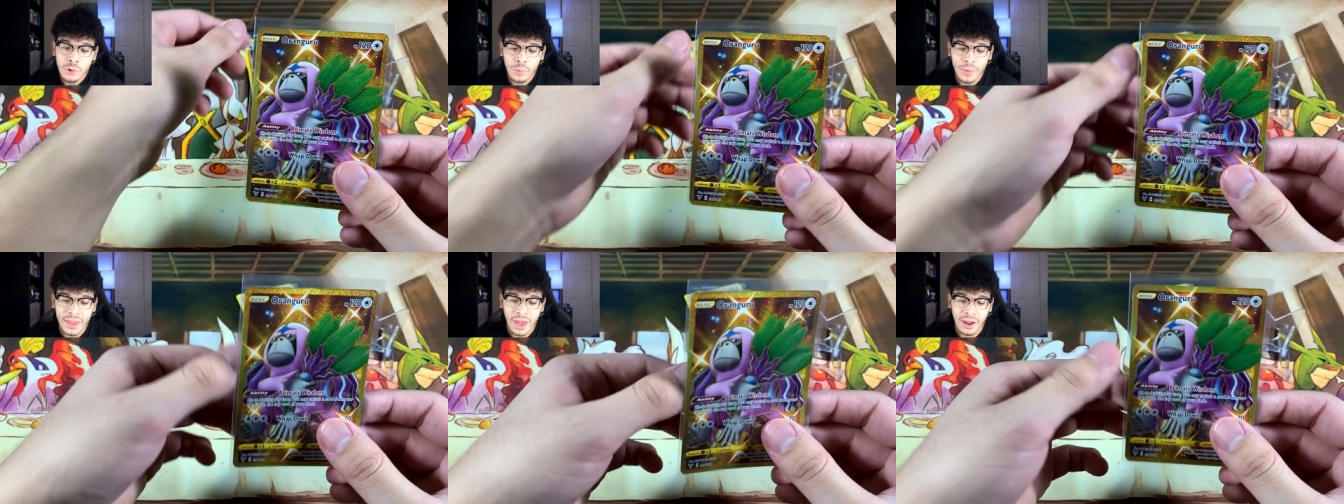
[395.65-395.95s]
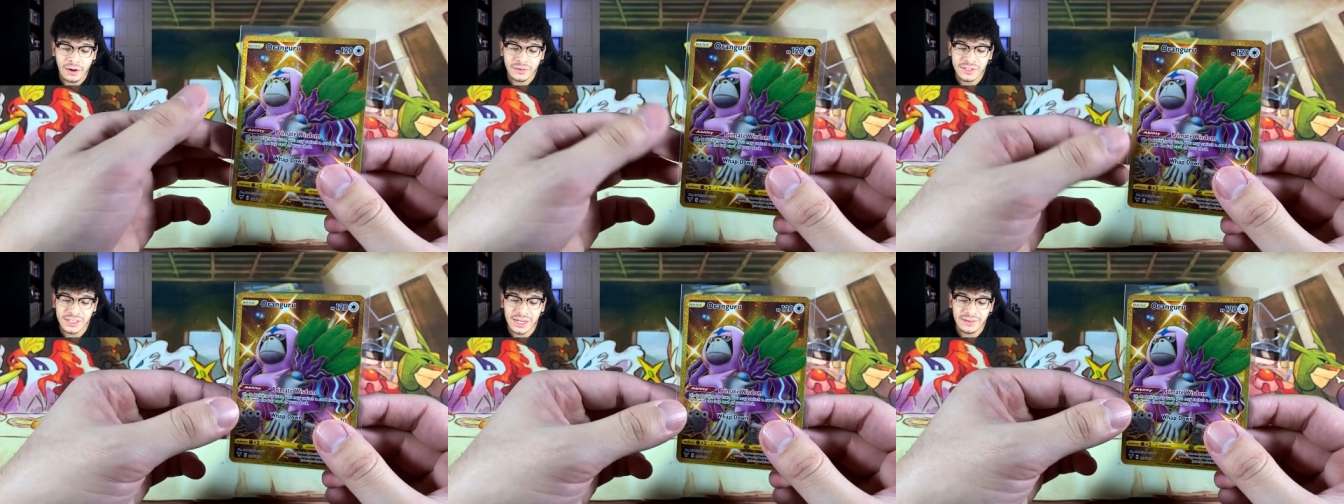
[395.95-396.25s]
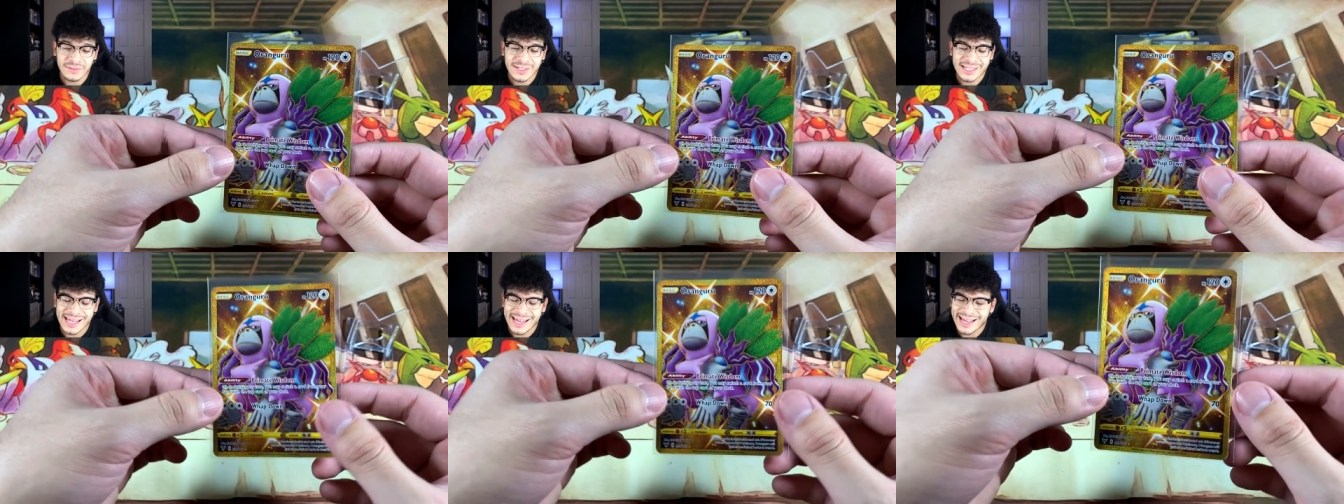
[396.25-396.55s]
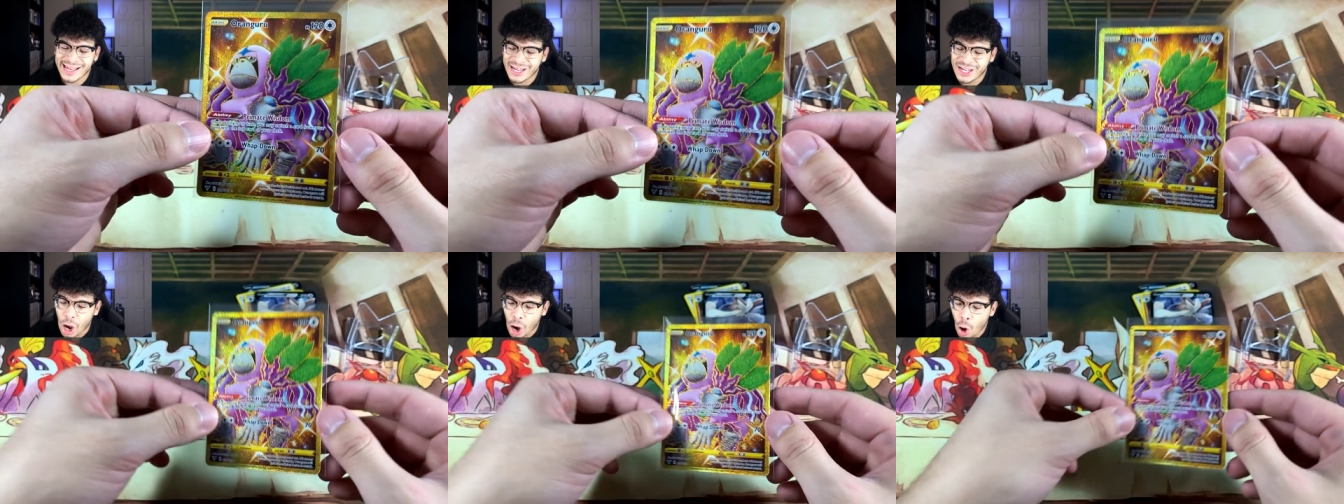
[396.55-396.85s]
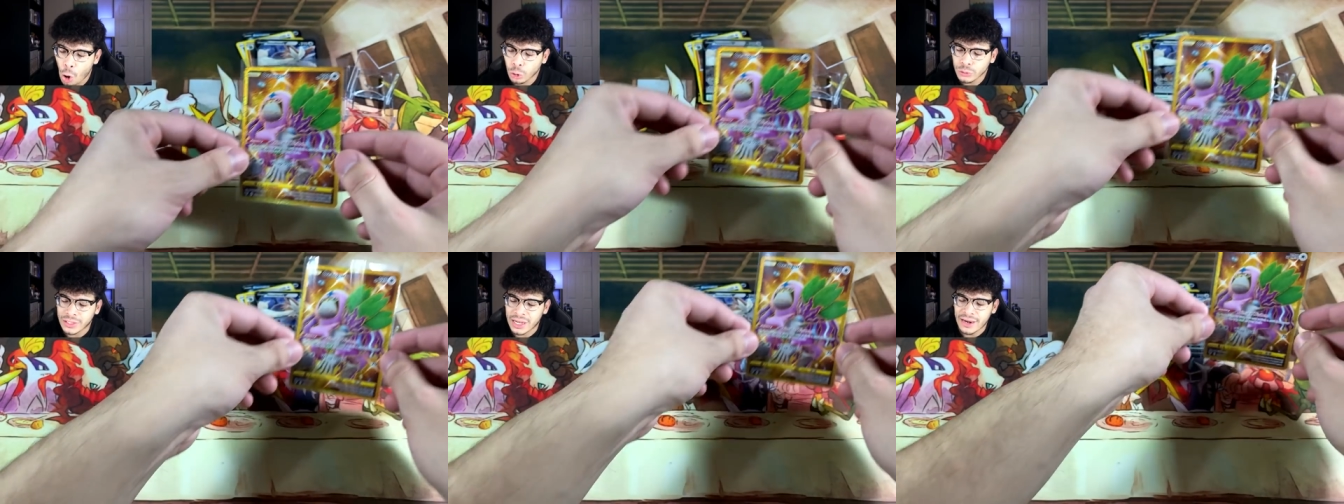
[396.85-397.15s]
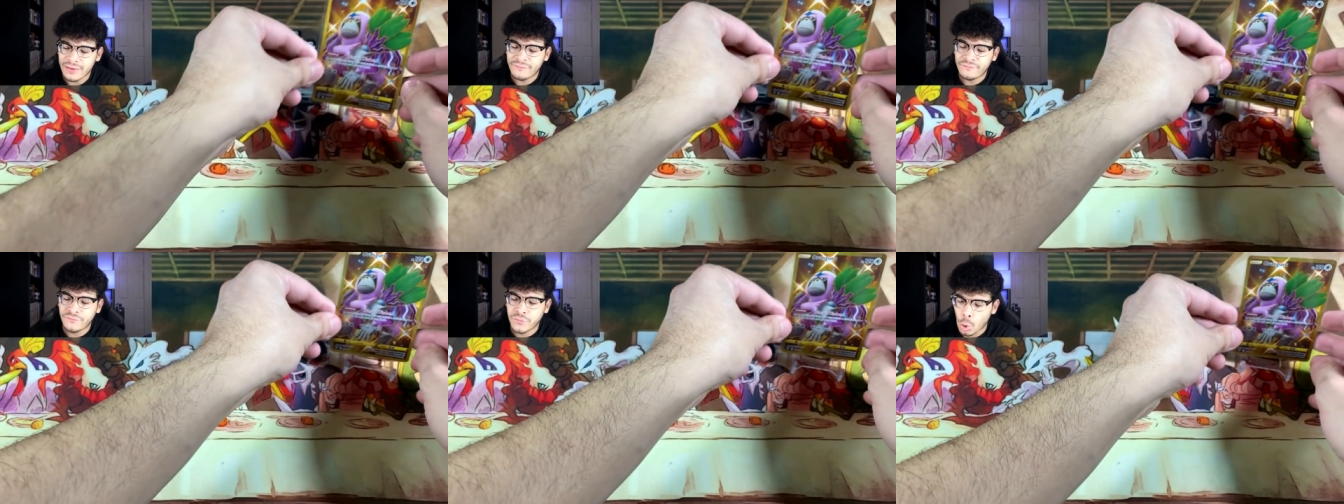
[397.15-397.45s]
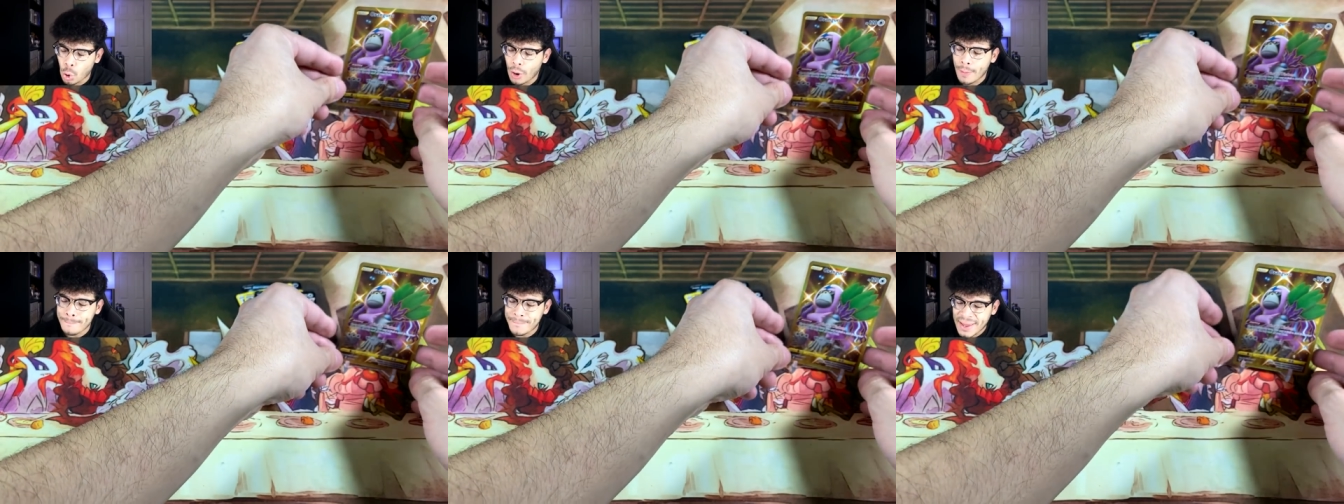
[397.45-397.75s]
We got ourselves the Golden
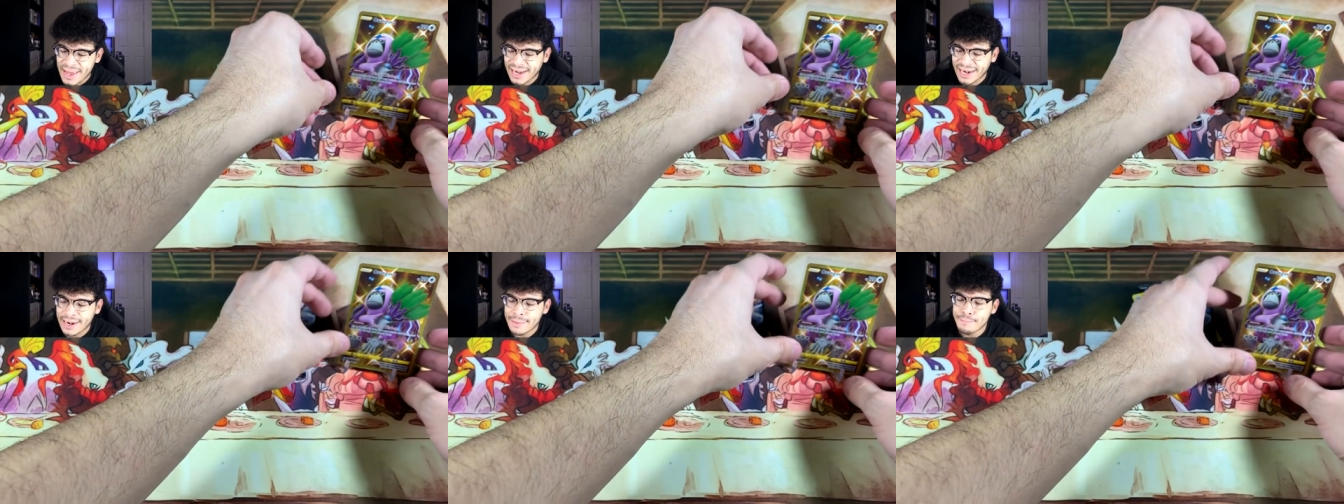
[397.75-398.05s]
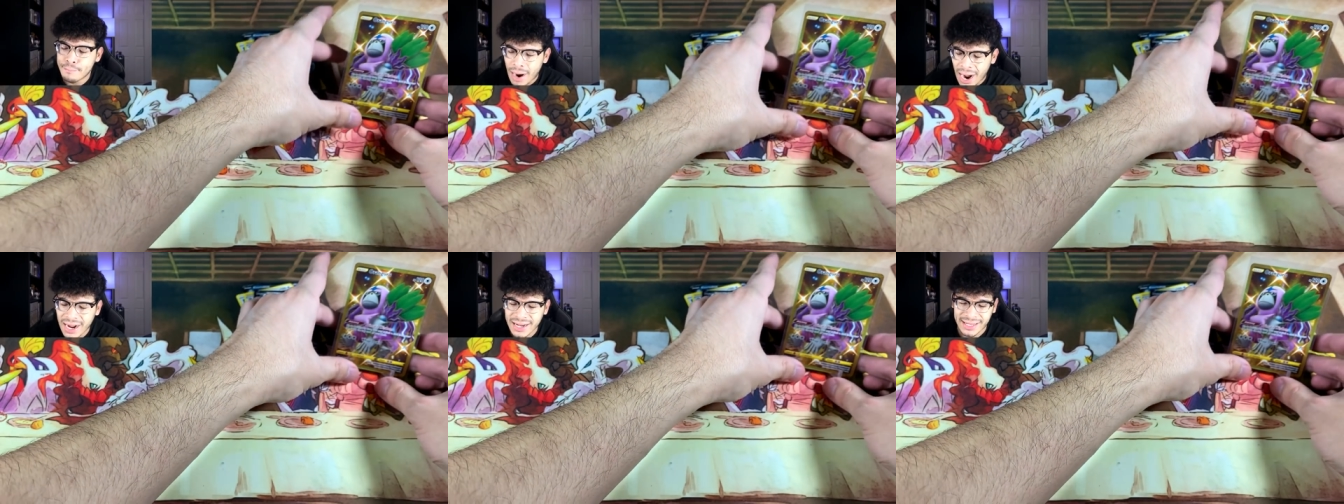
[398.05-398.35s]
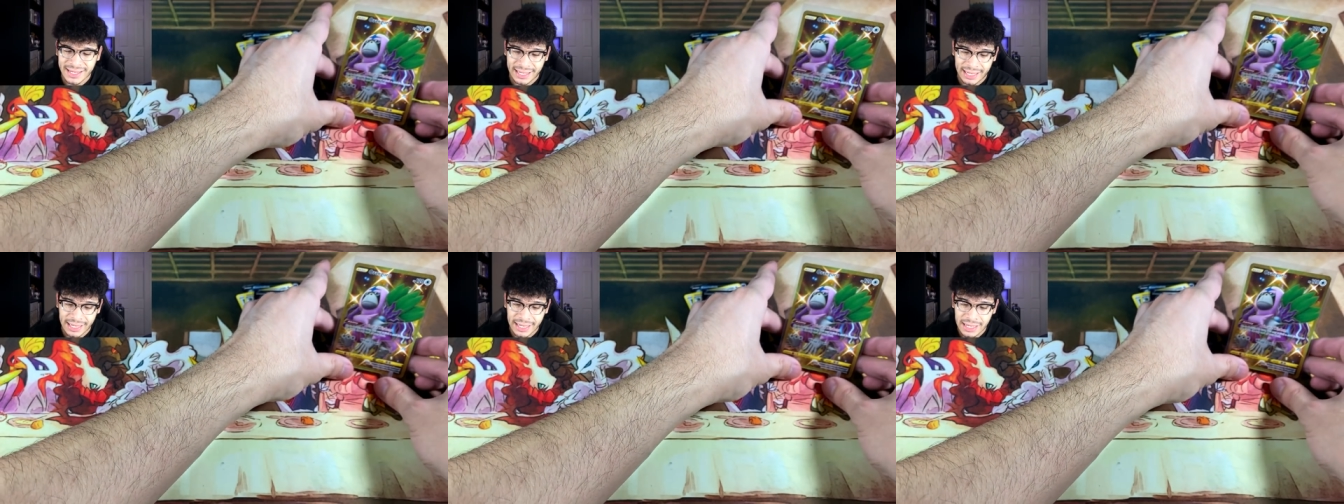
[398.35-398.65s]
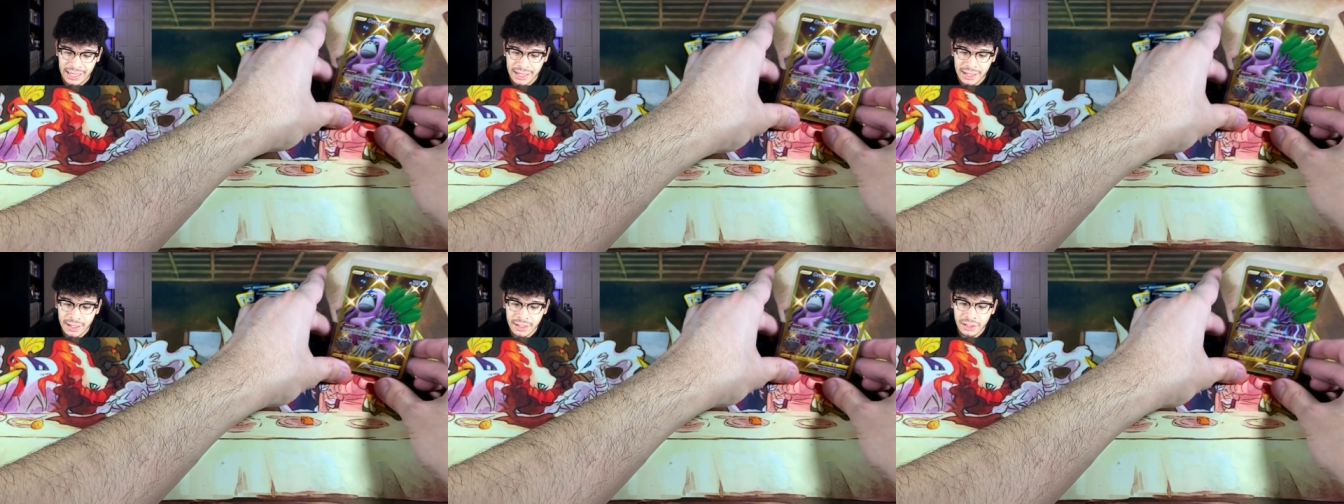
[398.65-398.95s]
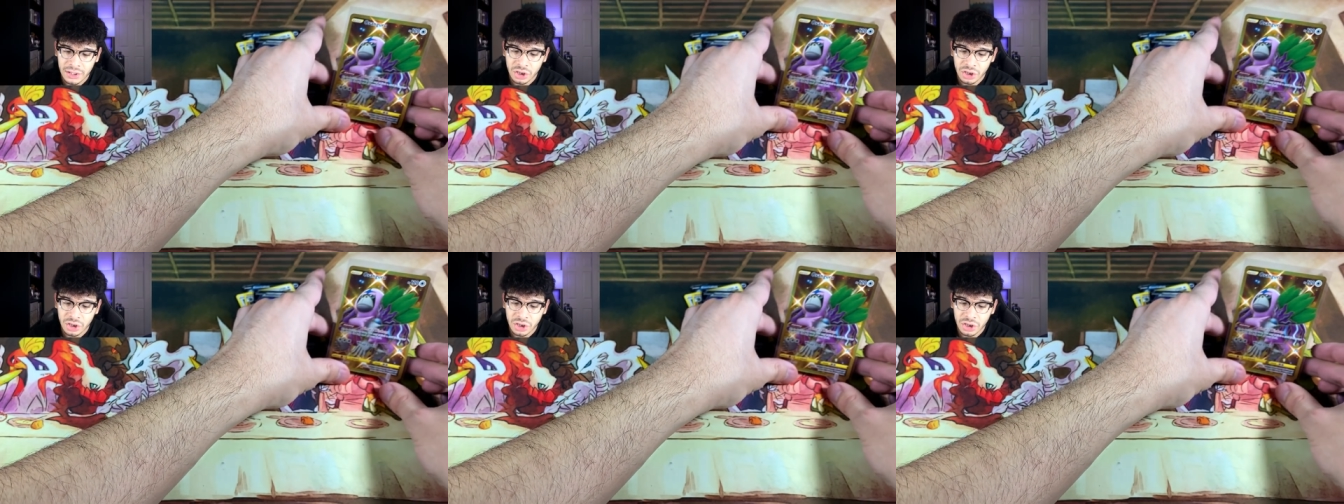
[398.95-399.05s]
Forbidden Monkey.